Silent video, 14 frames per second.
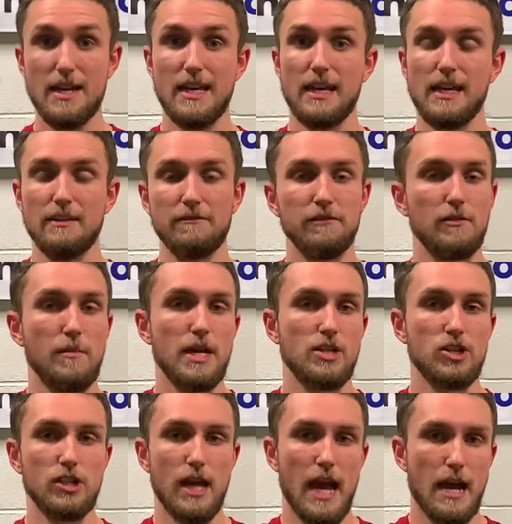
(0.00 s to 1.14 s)

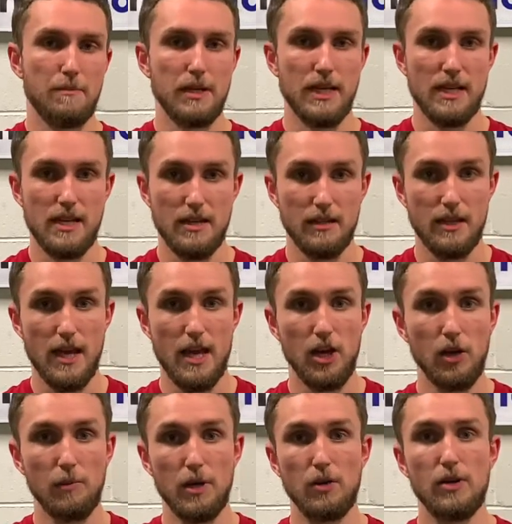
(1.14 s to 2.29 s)
inflammation happening in the
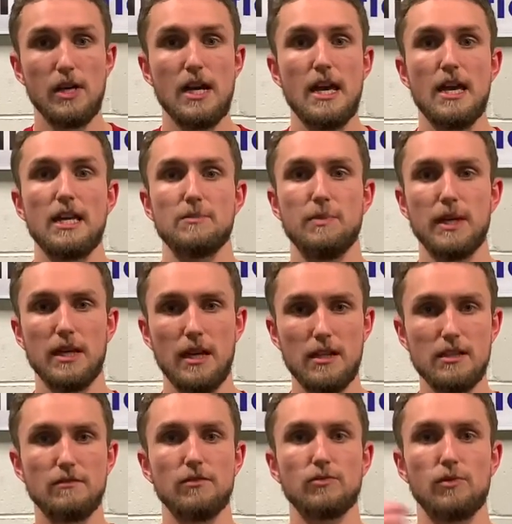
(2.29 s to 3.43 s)
elbow is because
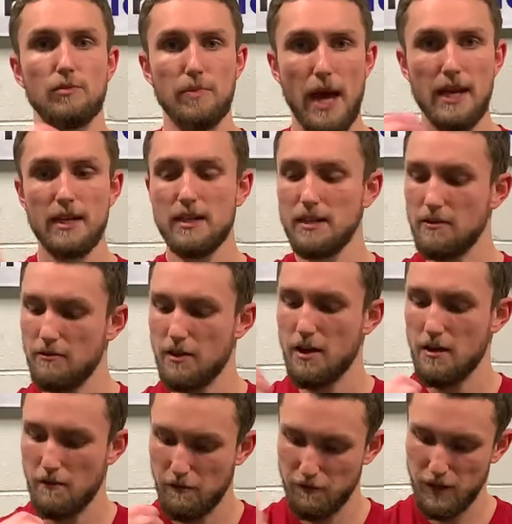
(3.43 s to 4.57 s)
of a repetitive
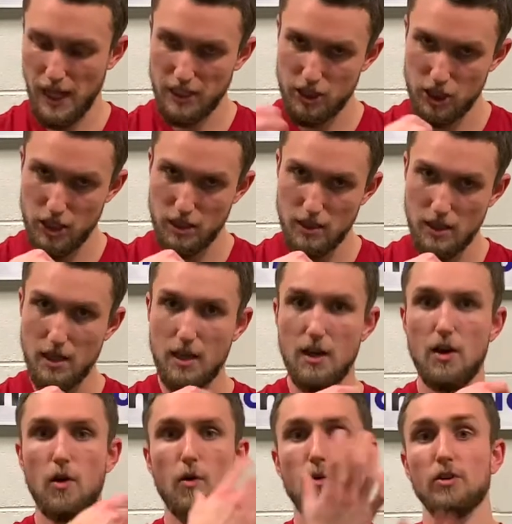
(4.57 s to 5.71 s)
flexion
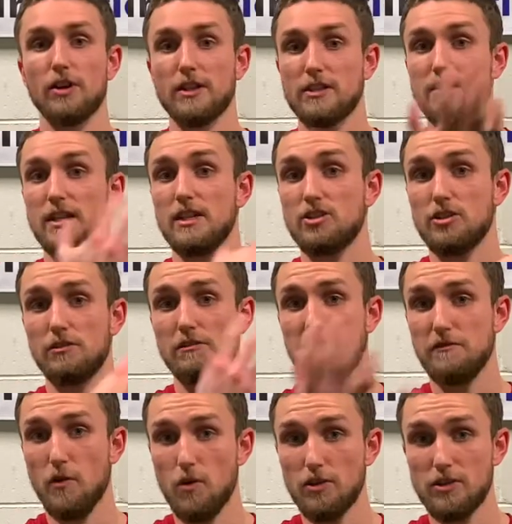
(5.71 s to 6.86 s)
or extension
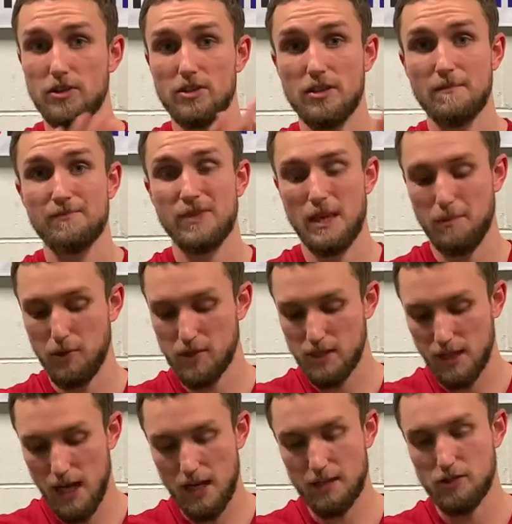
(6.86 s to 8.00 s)
force that puts a
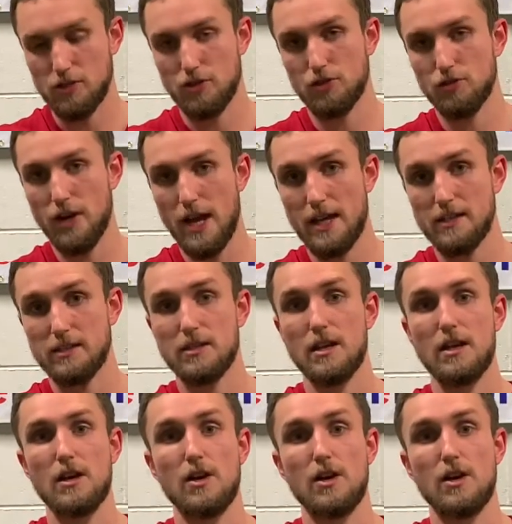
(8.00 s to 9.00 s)
lot of stress